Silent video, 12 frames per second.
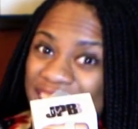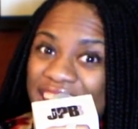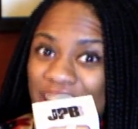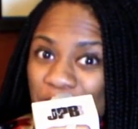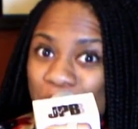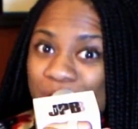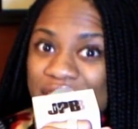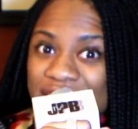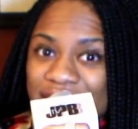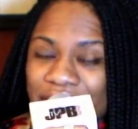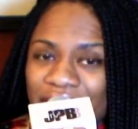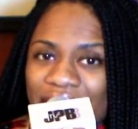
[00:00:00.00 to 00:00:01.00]
getting a little
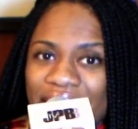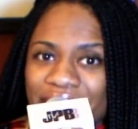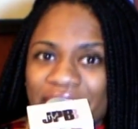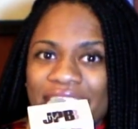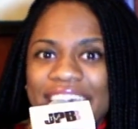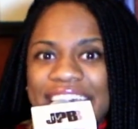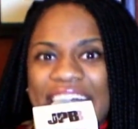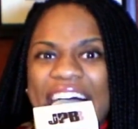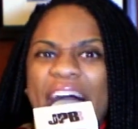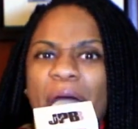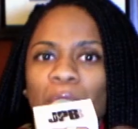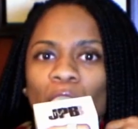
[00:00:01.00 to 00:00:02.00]
taste of life, I
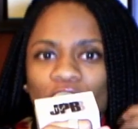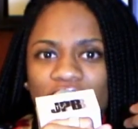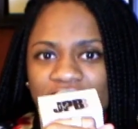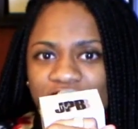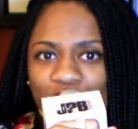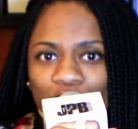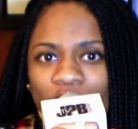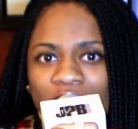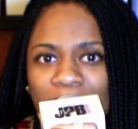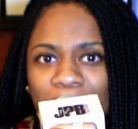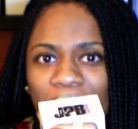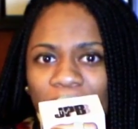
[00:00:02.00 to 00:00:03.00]
had more things to
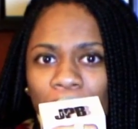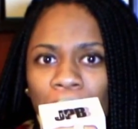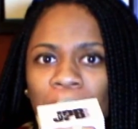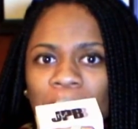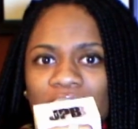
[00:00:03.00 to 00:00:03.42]
write about.